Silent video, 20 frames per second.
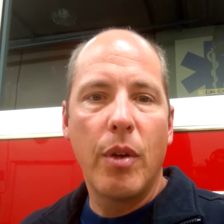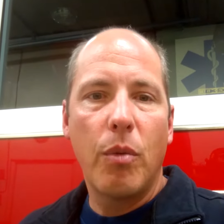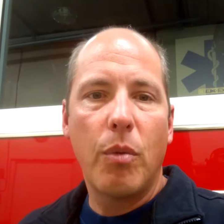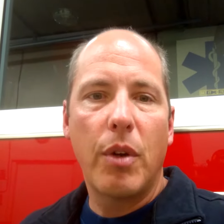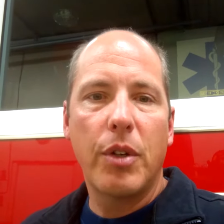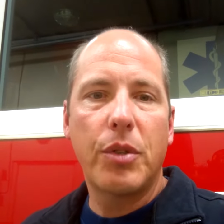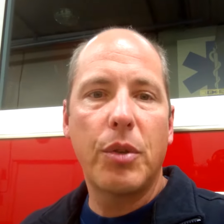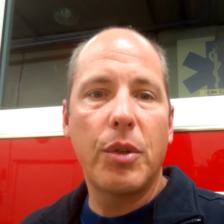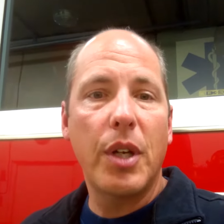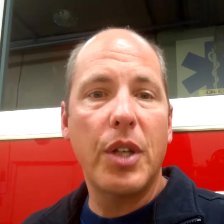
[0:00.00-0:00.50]

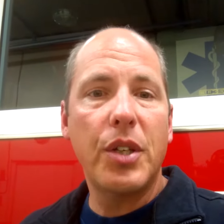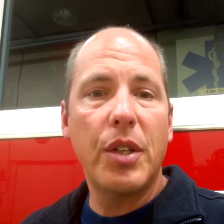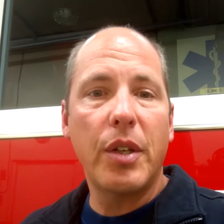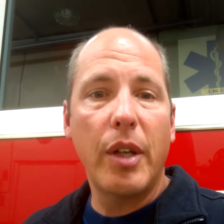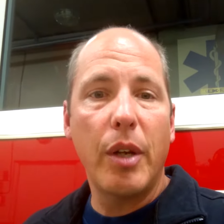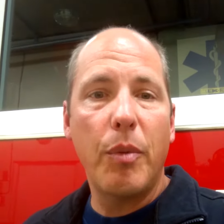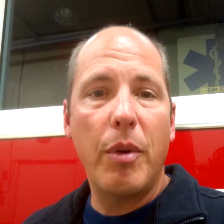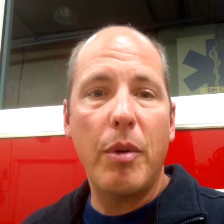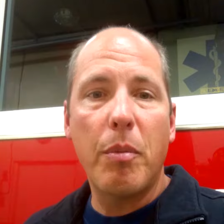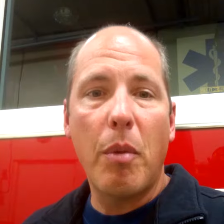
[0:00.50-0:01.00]
Where
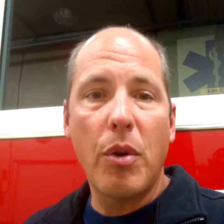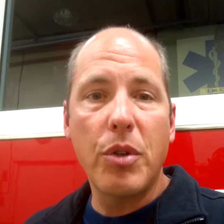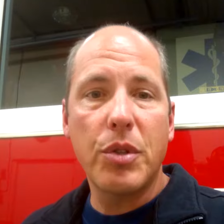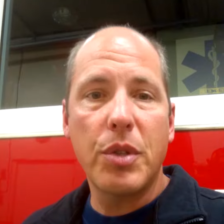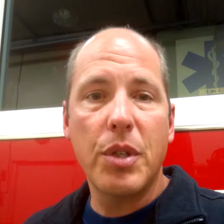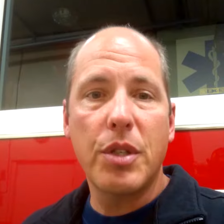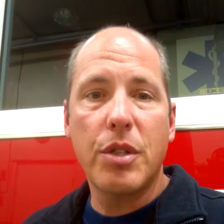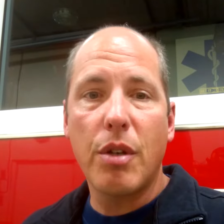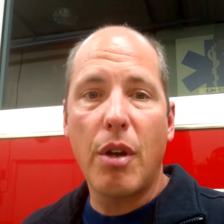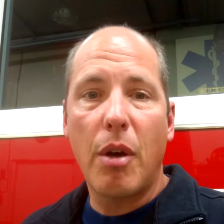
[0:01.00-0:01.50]
traditionally we
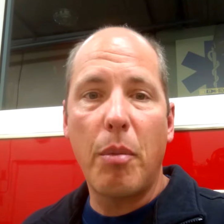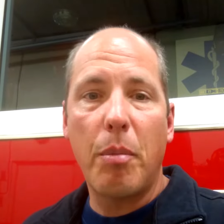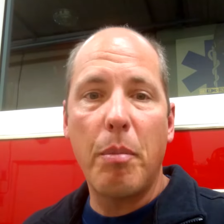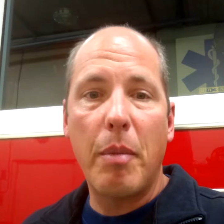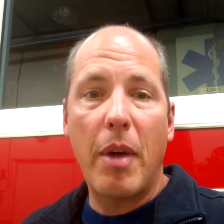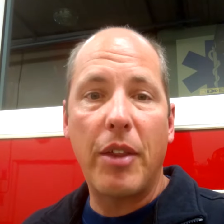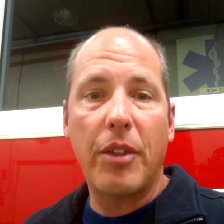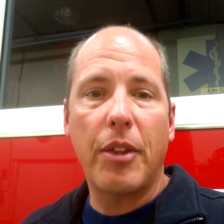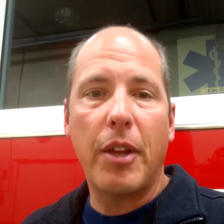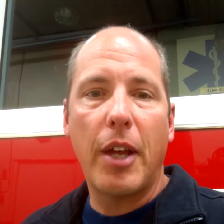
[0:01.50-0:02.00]
mostly saw
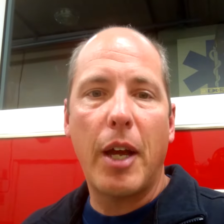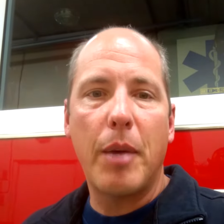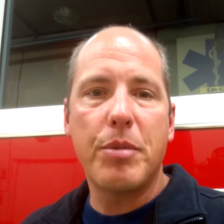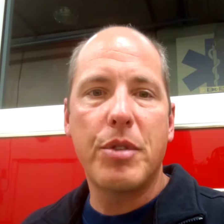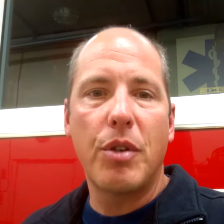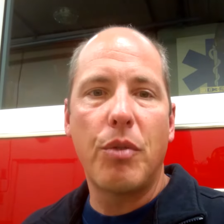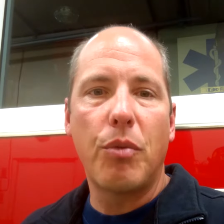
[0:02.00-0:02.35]
meth labs